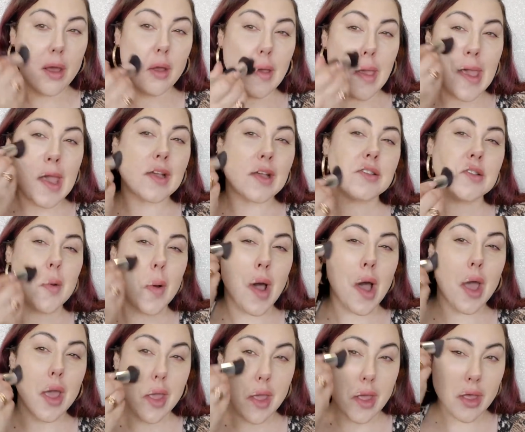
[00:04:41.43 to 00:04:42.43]
Okay, so
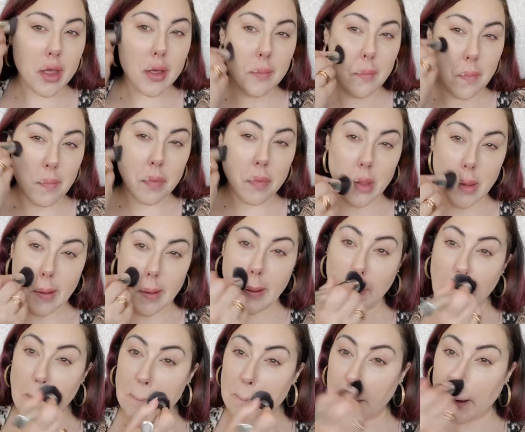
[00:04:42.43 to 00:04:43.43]
I am
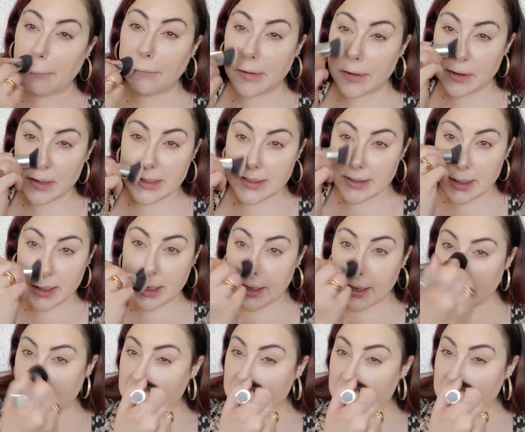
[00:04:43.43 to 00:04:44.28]
buffing this in.